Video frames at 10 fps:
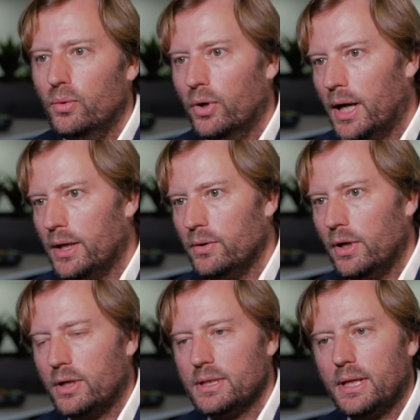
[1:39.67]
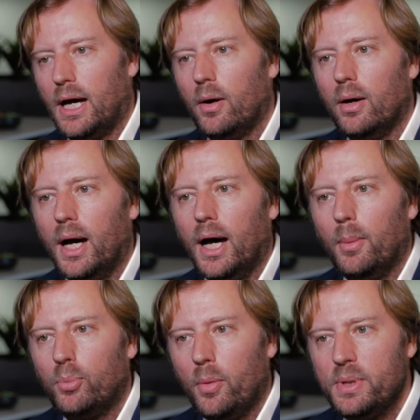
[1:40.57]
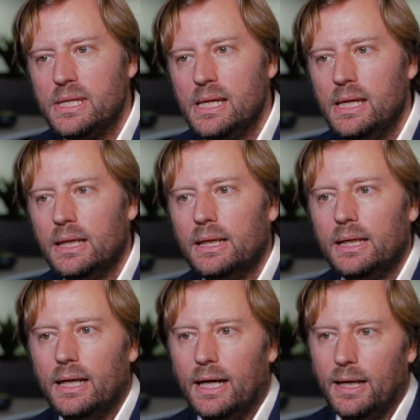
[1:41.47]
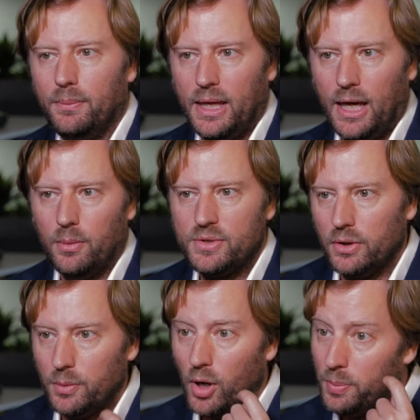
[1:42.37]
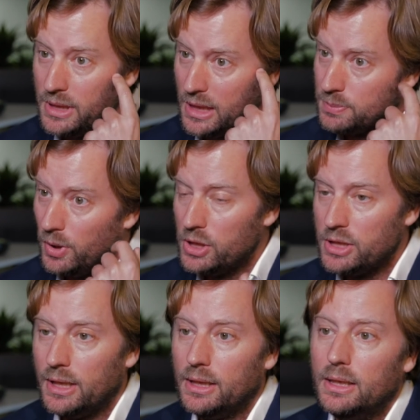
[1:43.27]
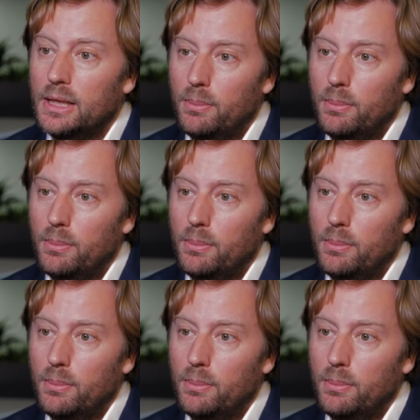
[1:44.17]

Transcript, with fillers: Ruan, who looks at our, our property, um, he helps on the property exposure.